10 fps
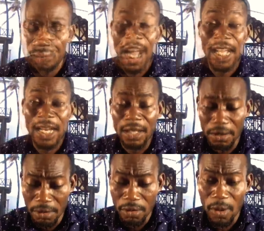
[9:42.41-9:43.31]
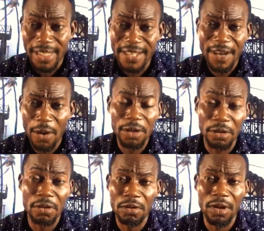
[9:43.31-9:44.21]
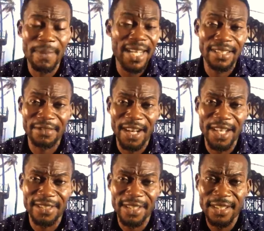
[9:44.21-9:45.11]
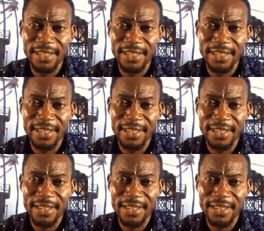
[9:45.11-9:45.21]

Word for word: I can Google whatever I want to Google on my device.